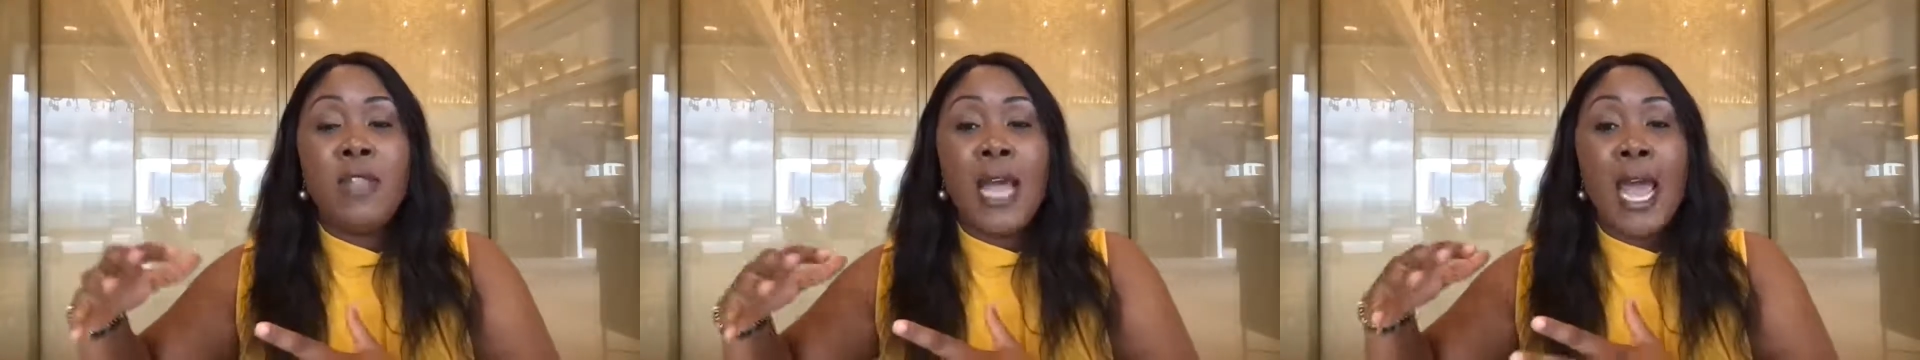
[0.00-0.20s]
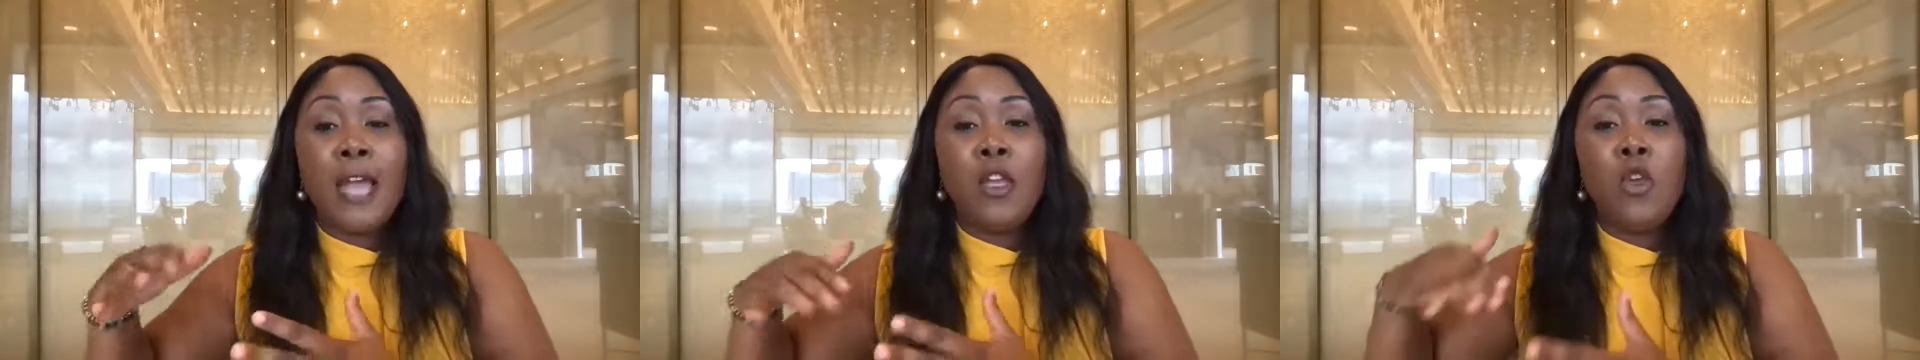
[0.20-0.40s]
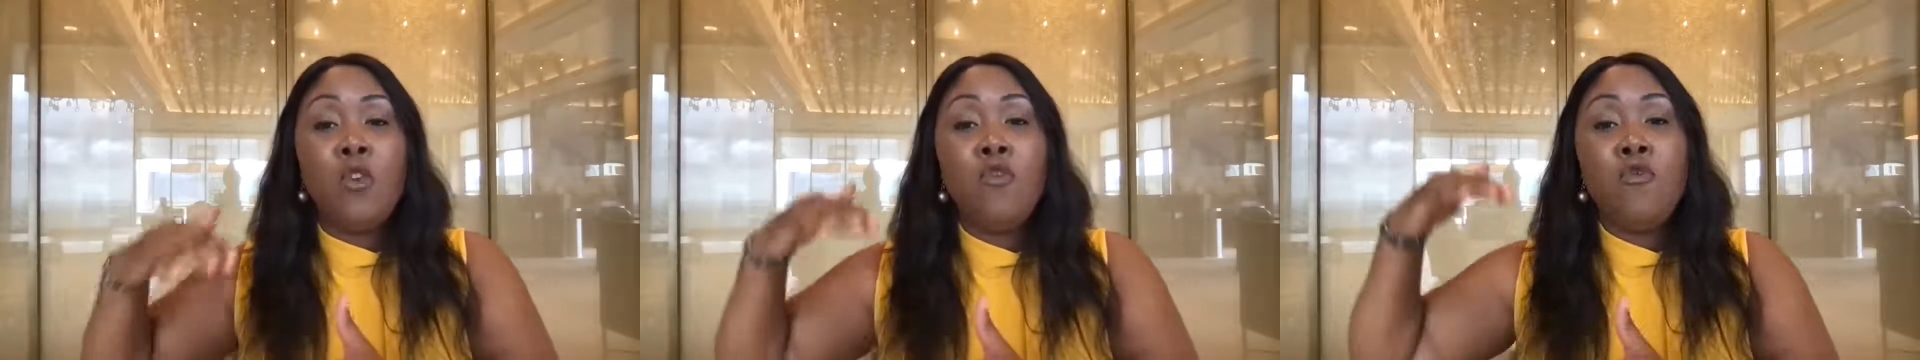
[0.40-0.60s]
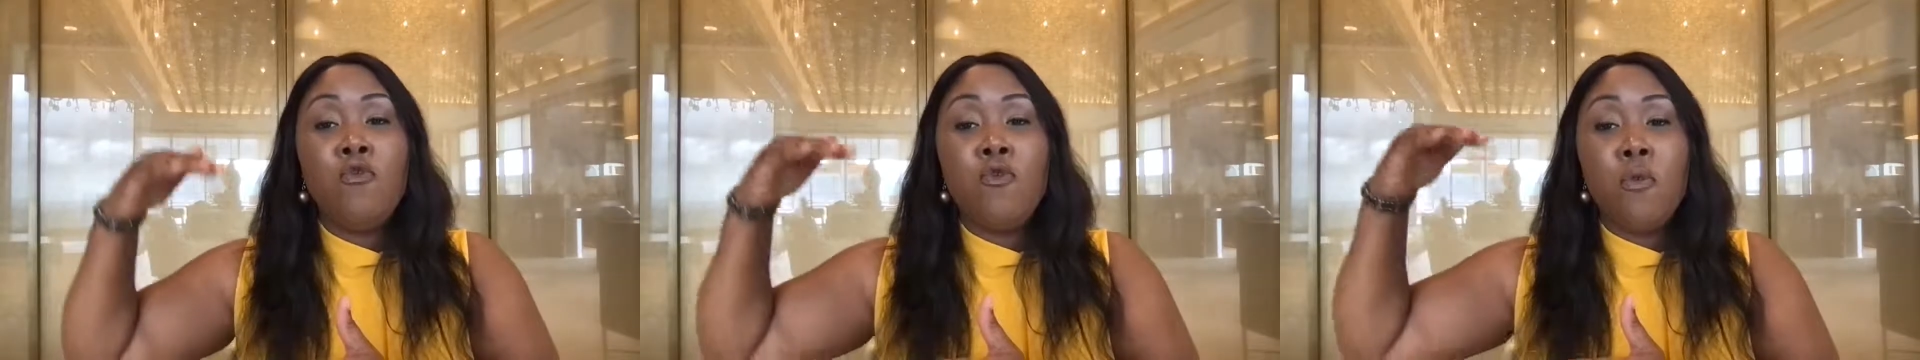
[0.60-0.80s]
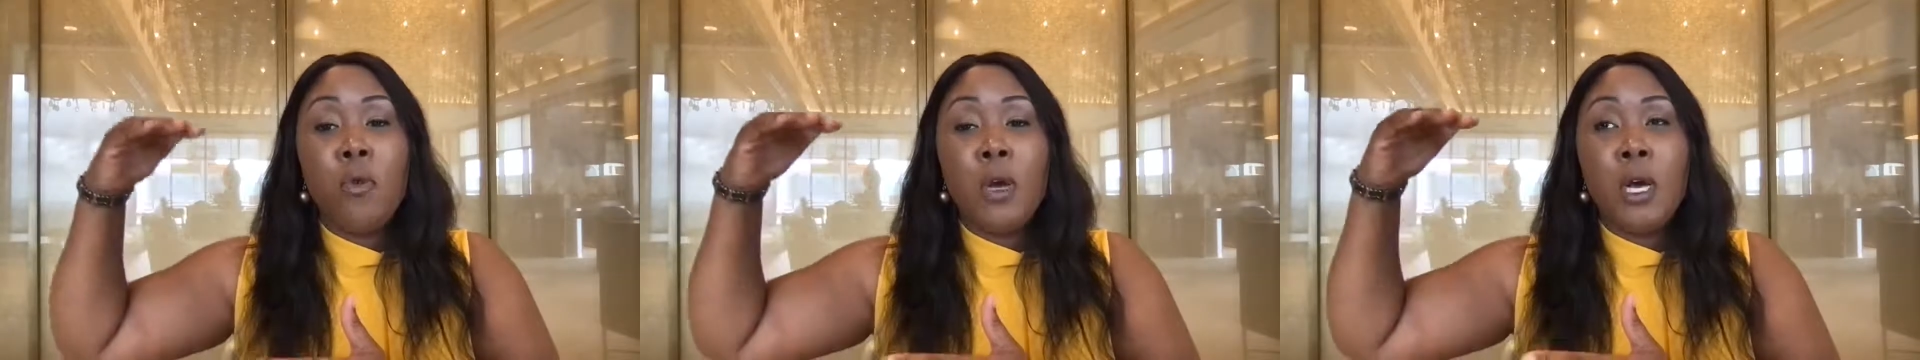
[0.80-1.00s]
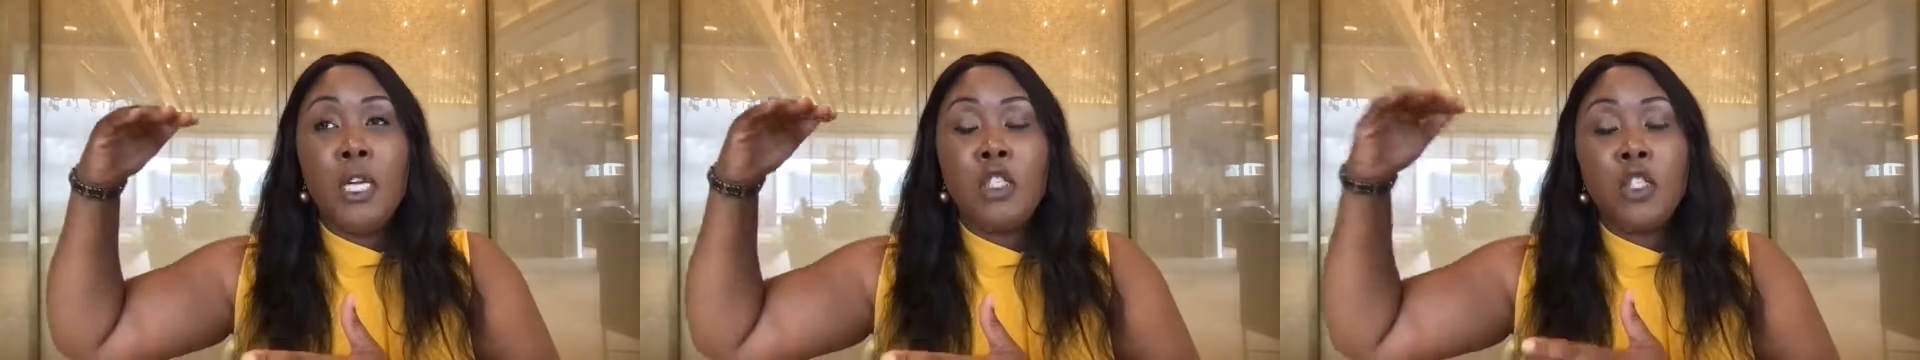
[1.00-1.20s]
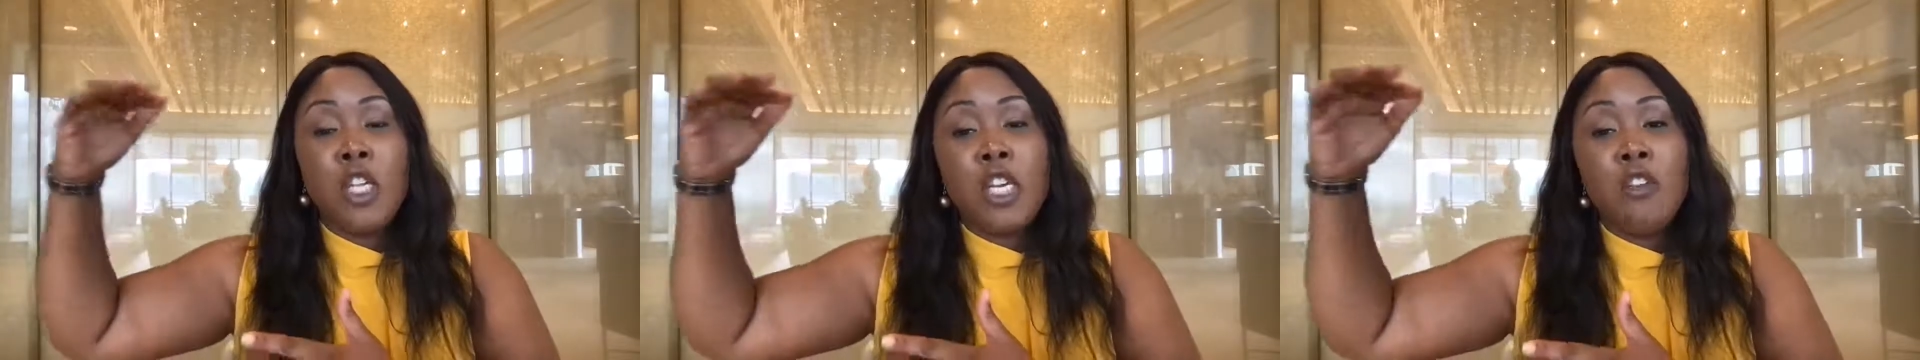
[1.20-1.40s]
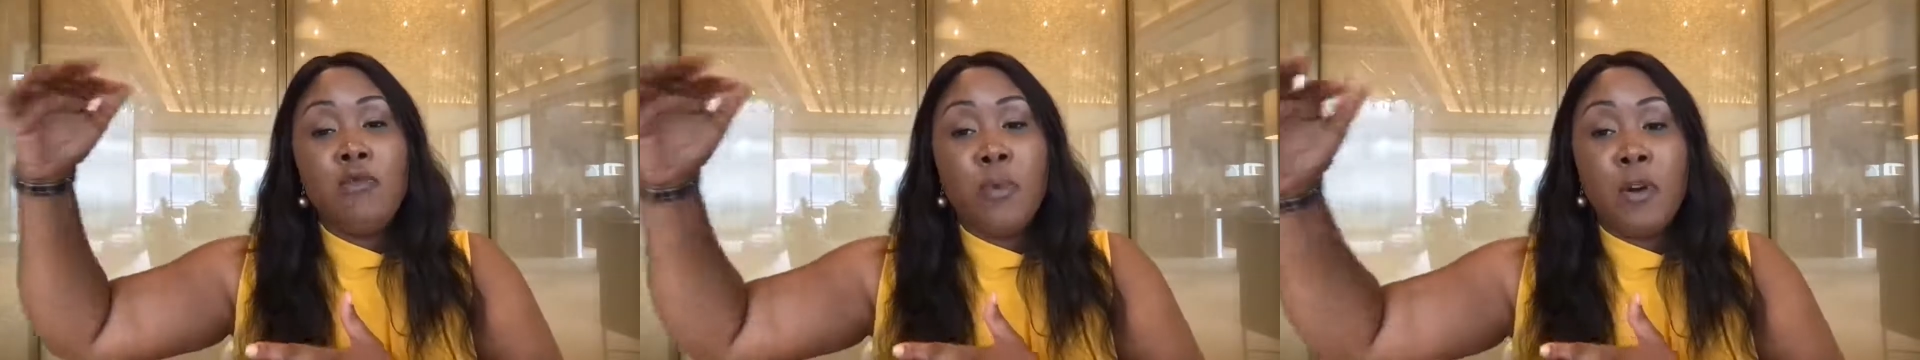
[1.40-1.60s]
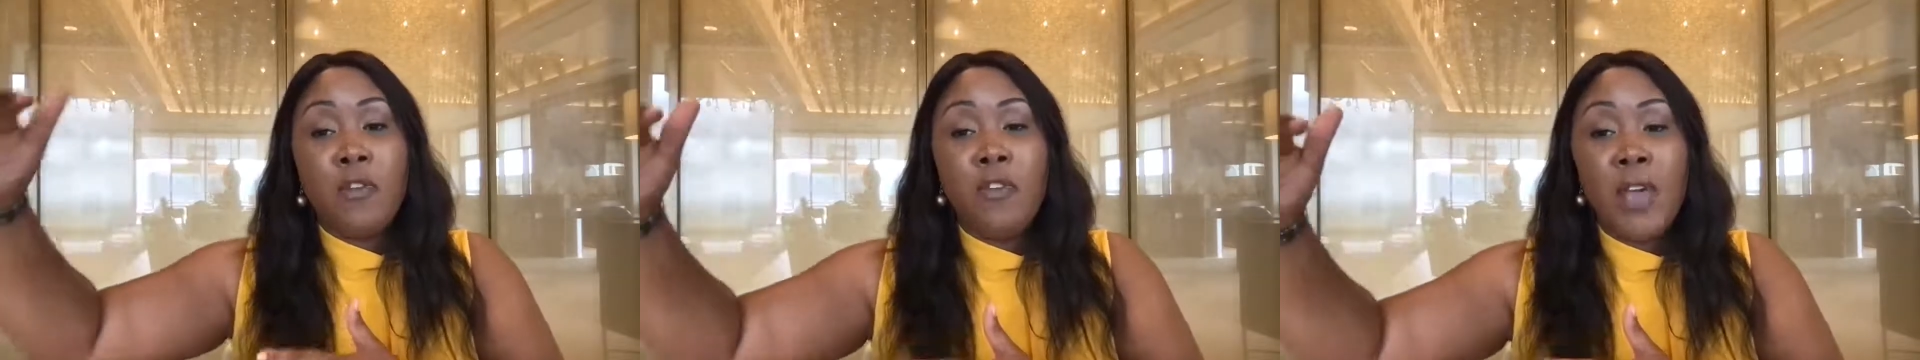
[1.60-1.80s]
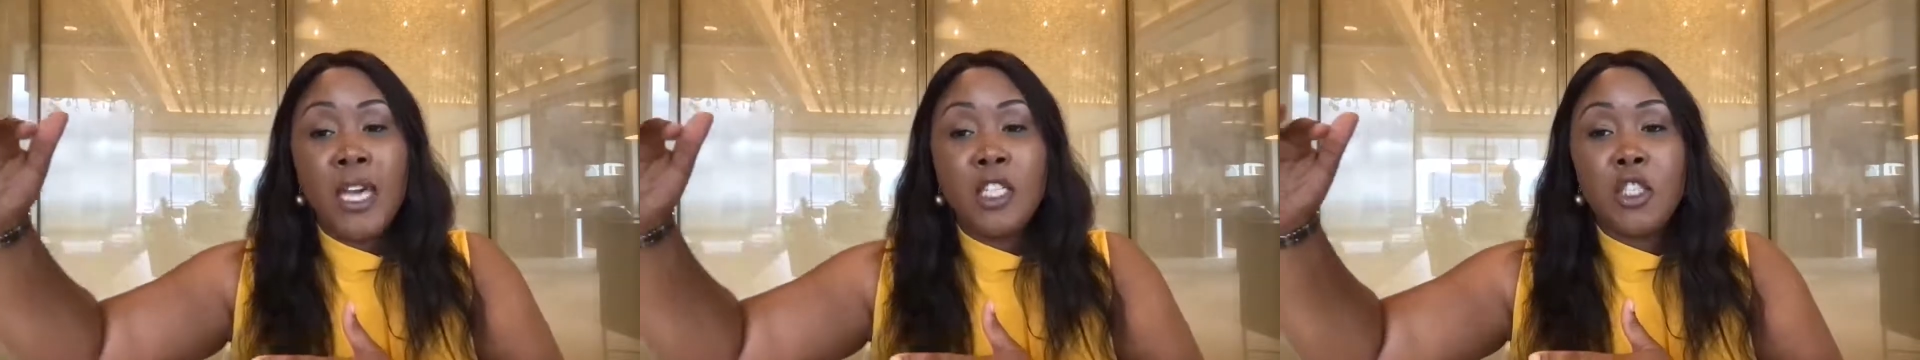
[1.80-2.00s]
that you've achieved
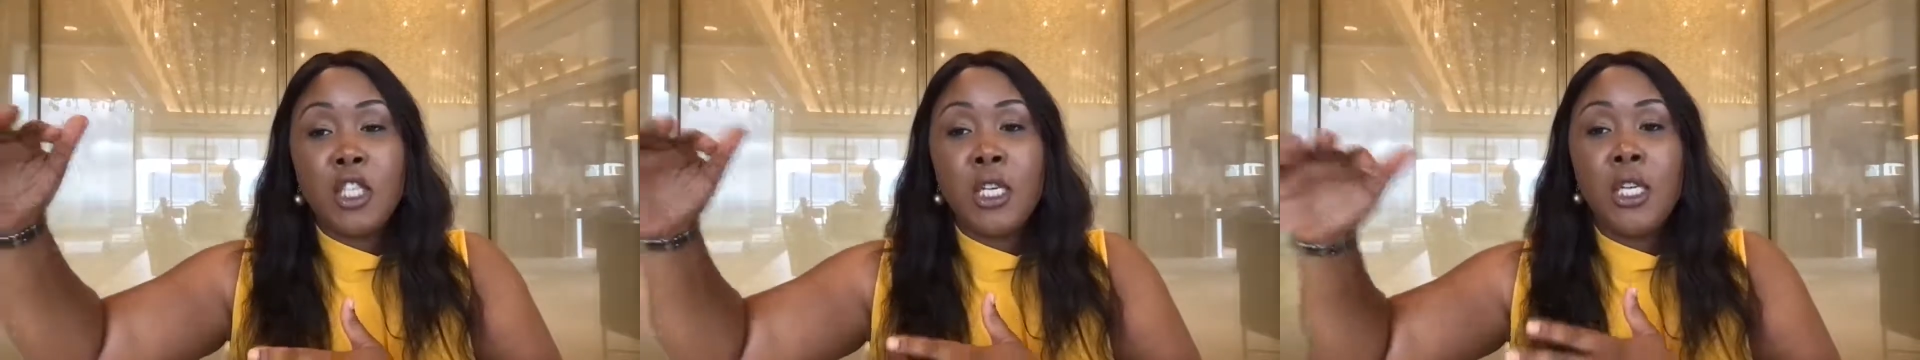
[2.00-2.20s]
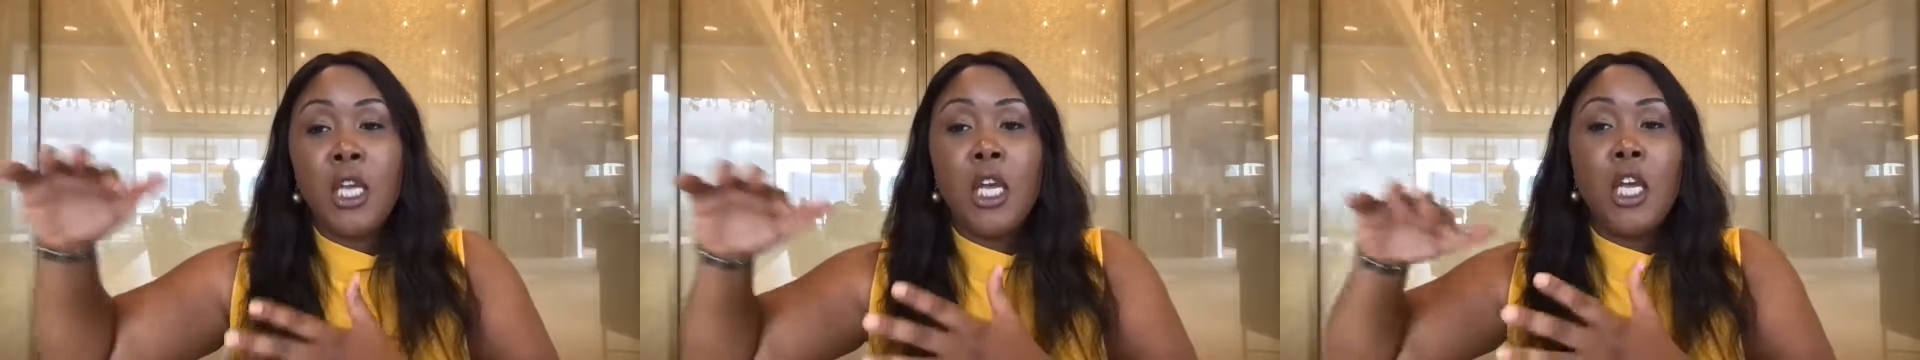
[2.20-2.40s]
perfection,